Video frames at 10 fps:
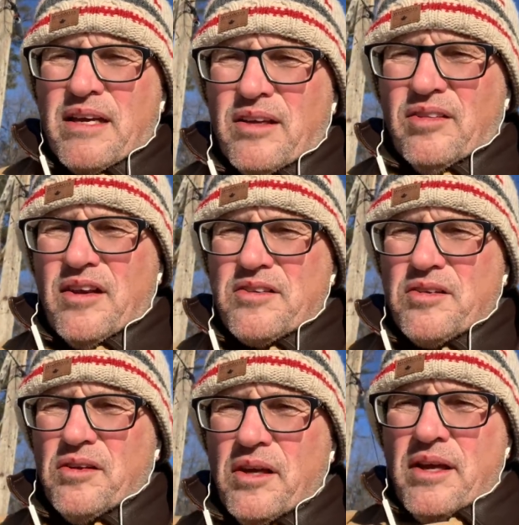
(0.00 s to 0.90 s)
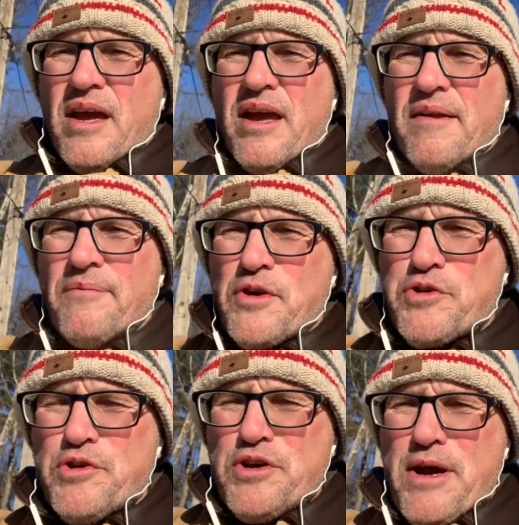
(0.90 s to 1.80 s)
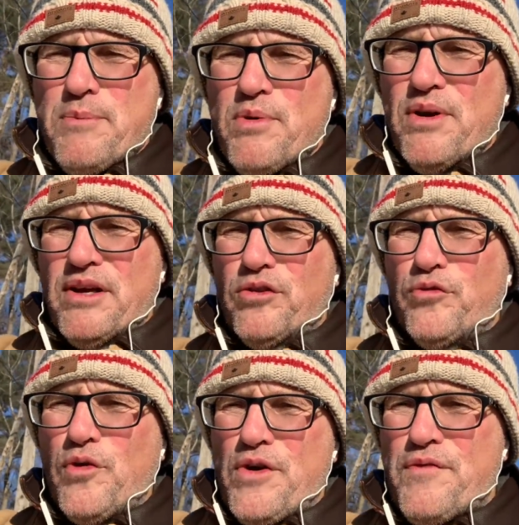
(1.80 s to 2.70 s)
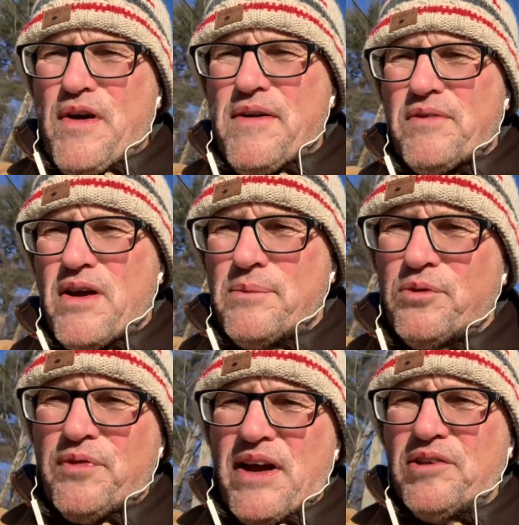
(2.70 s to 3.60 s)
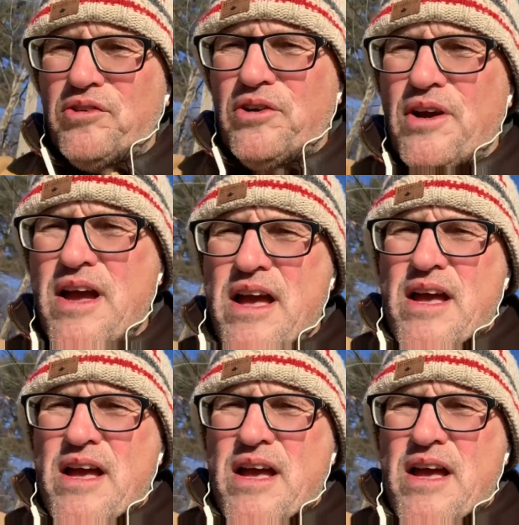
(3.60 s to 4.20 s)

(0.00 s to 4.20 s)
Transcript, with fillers: essentially the true number is four to five times faster.